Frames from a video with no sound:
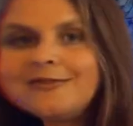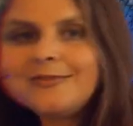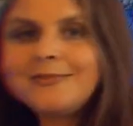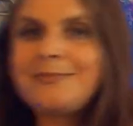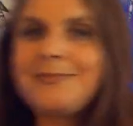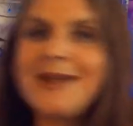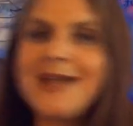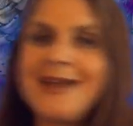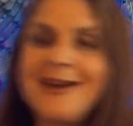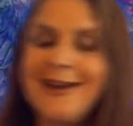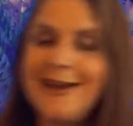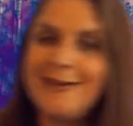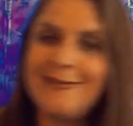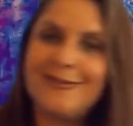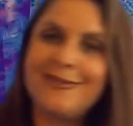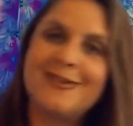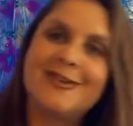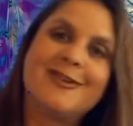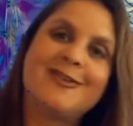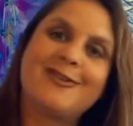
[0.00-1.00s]
big
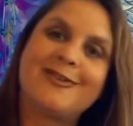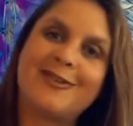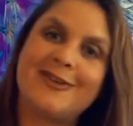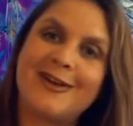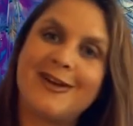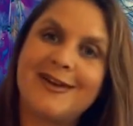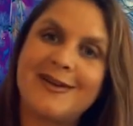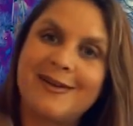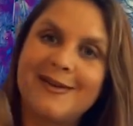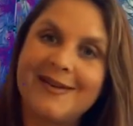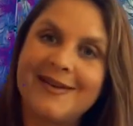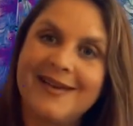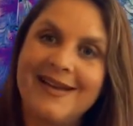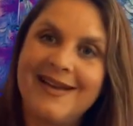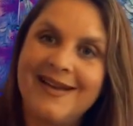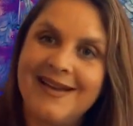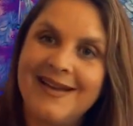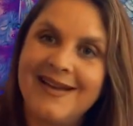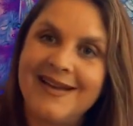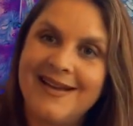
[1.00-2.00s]
enough for
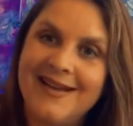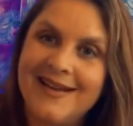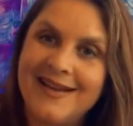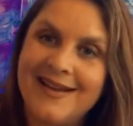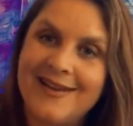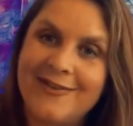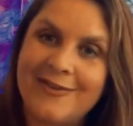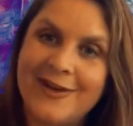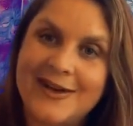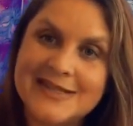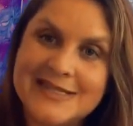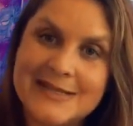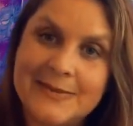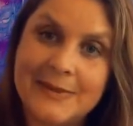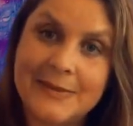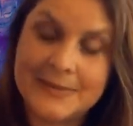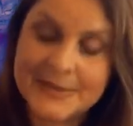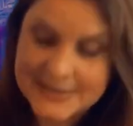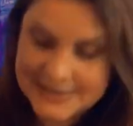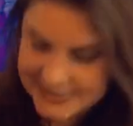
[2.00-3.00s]
us to be
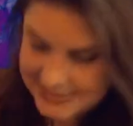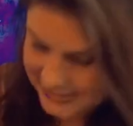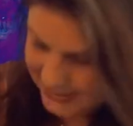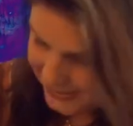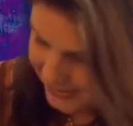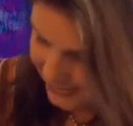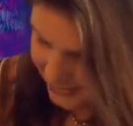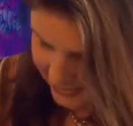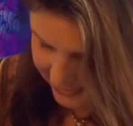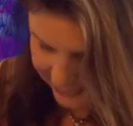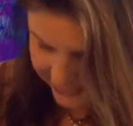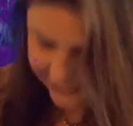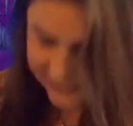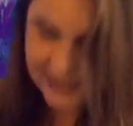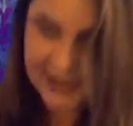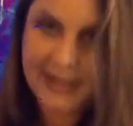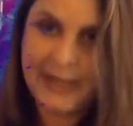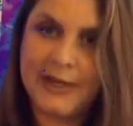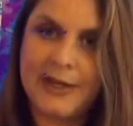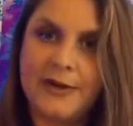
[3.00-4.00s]
able to see on the
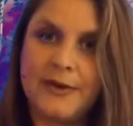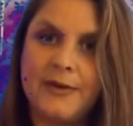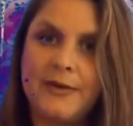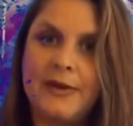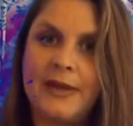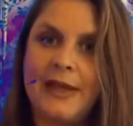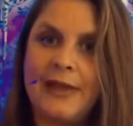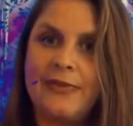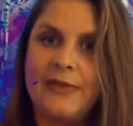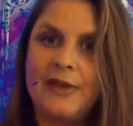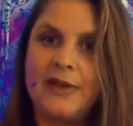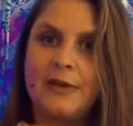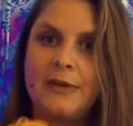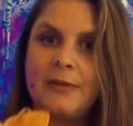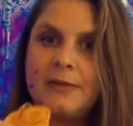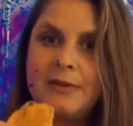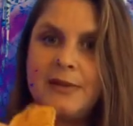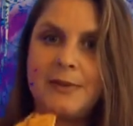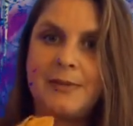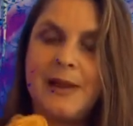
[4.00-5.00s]
video. And then
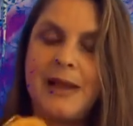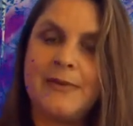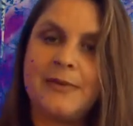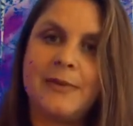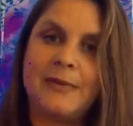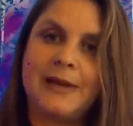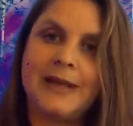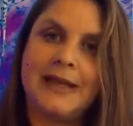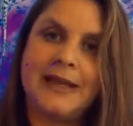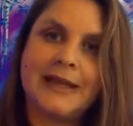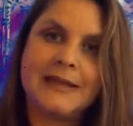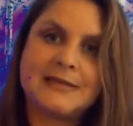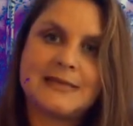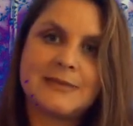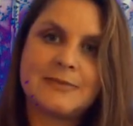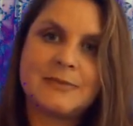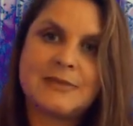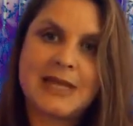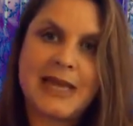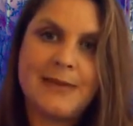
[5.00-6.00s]
you'll probably want to get
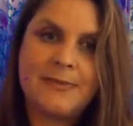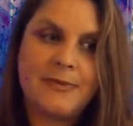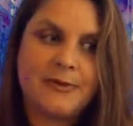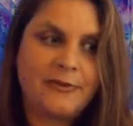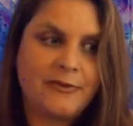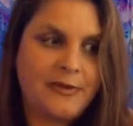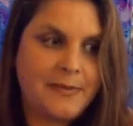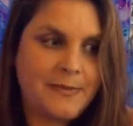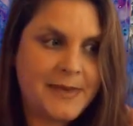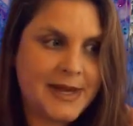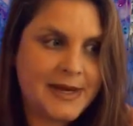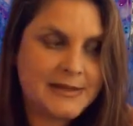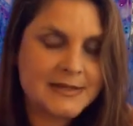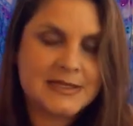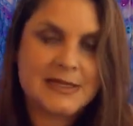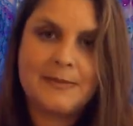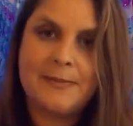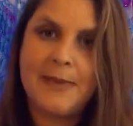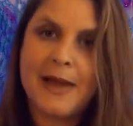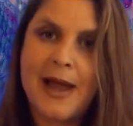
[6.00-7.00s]
some type of a
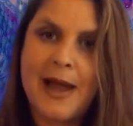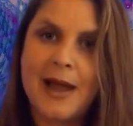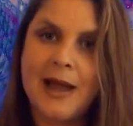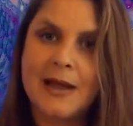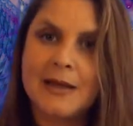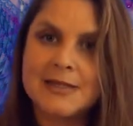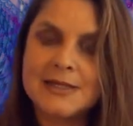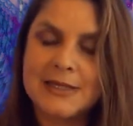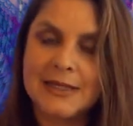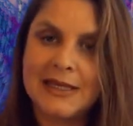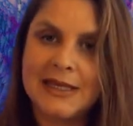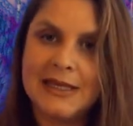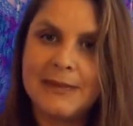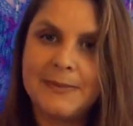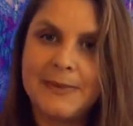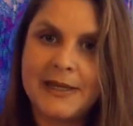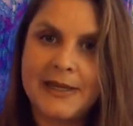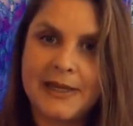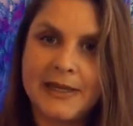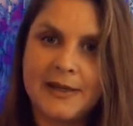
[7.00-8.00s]
medicine bag to
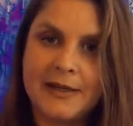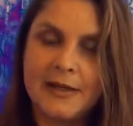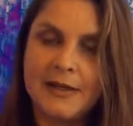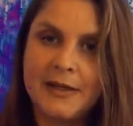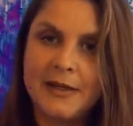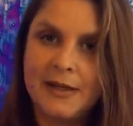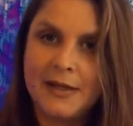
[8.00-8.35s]
keep it in.